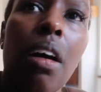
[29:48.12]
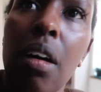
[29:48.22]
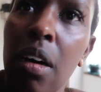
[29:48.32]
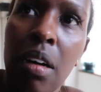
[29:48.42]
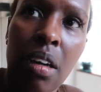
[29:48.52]

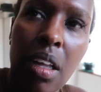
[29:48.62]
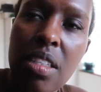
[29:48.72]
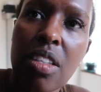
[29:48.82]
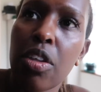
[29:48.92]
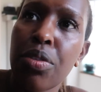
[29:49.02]
Oh,
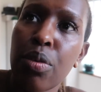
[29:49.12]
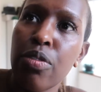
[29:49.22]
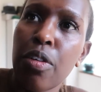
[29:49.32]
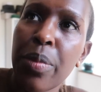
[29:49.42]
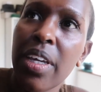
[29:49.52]
it's the
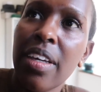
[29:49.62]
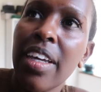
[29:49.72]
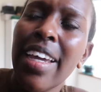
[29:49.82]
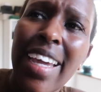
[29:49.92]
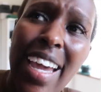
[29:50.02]
thrill for me.
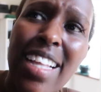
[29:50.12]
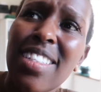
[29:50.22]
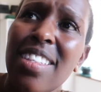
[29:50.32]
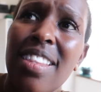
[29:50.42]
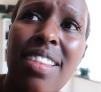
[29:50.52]

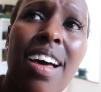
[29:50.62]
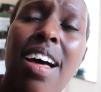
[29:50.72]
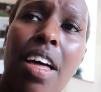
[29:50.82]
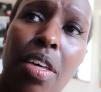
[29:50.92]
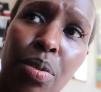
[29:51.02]
It's
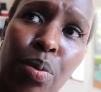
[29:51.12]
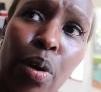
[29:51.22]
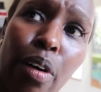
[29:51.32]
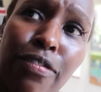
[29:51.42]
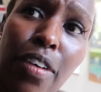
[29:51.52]
the
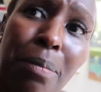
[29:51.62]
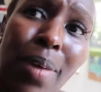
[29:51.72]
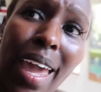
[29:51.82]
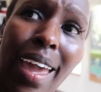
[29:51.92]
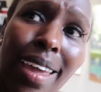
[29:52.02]
thrill for
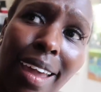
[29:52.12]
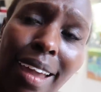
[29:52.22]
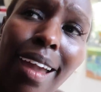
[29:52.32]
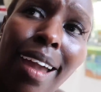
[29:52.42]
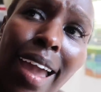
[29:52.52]

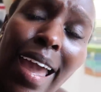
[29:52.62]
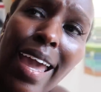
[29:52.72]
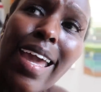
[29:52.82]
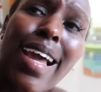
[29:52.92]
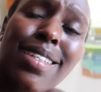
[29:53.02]
me.
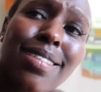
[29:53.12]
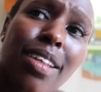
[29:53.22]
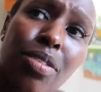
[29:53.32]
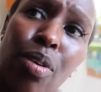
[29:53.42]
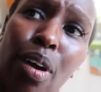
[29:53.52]
It's
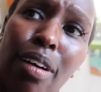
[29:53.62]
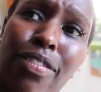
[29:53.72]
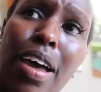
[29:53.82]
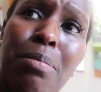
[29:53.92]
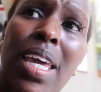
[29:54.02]
the thrill
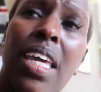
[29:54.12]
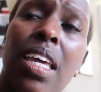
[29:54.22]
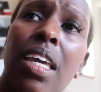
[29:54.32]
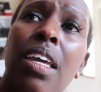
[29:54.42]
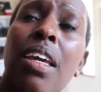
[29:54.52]
for
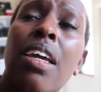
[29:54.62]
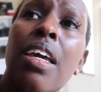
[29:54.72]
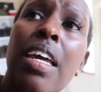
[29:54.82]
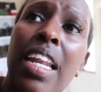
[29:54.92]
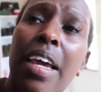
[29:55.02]
me.
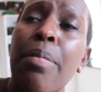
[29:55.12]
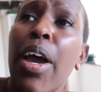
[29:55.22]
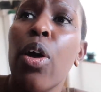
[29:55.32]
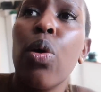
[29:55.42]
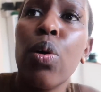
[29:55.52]
Like
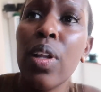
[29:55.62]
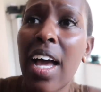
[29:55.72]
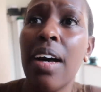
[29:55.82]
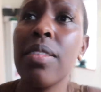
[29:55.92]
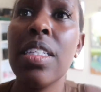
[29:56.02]
my whole
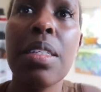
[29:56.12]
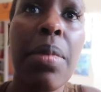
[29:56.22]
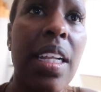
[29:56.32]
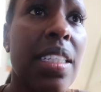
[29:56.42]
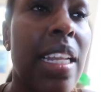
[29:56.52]
house
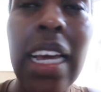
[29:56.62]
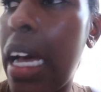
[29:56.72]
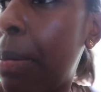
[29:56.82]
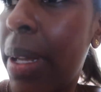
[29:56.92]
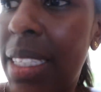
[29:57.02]
smells
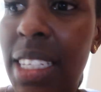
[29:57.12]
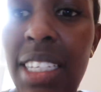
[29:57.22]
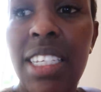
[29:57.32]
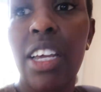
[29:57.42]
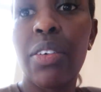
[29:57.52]
like a
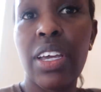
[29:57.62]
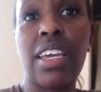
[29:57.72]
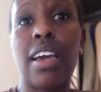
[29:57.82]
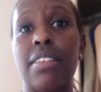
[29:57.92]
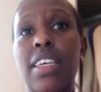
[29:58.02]

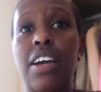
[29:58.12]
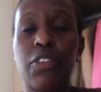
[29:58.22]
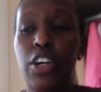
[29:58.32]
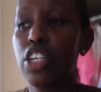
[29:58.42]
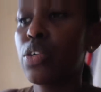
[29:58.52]
patisserie. I think
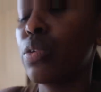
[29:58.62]
I've already